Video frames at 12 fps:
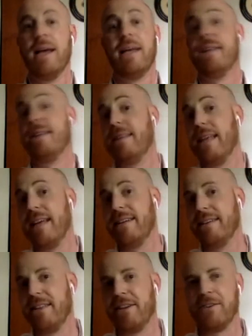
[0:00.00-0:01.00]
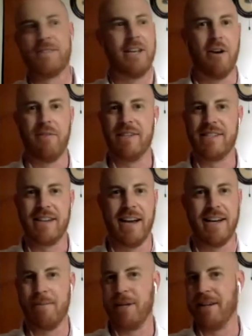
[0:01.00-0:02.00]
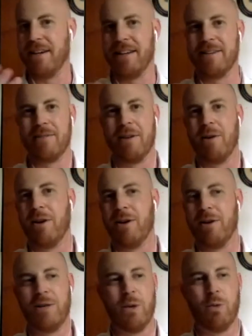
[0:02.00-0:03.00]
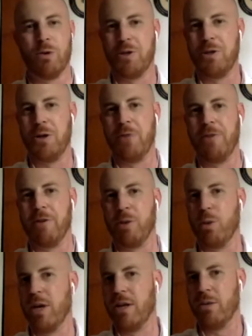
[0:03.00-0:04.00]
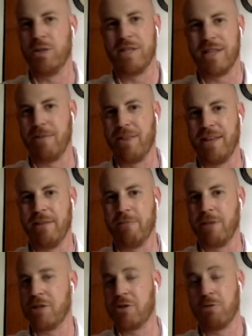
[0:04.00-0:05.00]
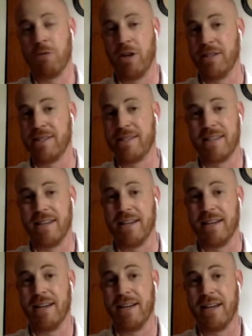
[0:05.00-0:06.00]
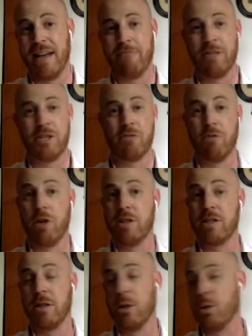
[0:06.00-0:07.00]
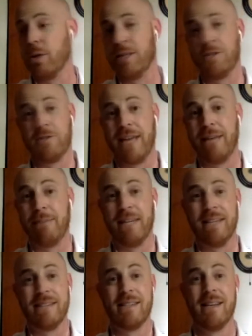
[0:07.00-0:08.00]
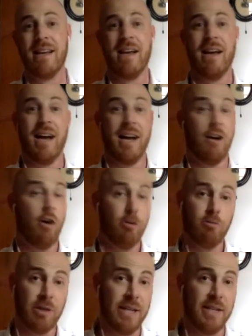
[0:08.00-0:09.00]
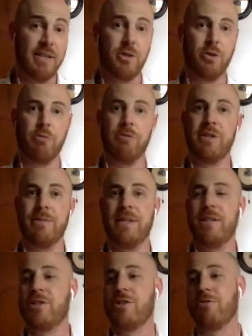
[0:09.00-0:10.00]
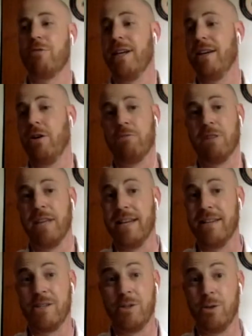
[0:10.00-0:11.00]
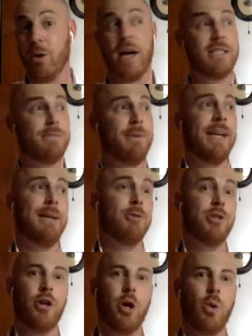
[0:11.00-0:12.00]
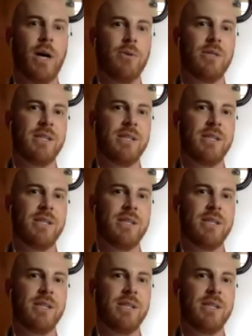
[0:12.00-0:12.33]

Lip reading: Then there's the obvious side. I mean, a world you know very well, which is everything restaurants, local entertainment, all related to tourism industry, all related to us being able to go out.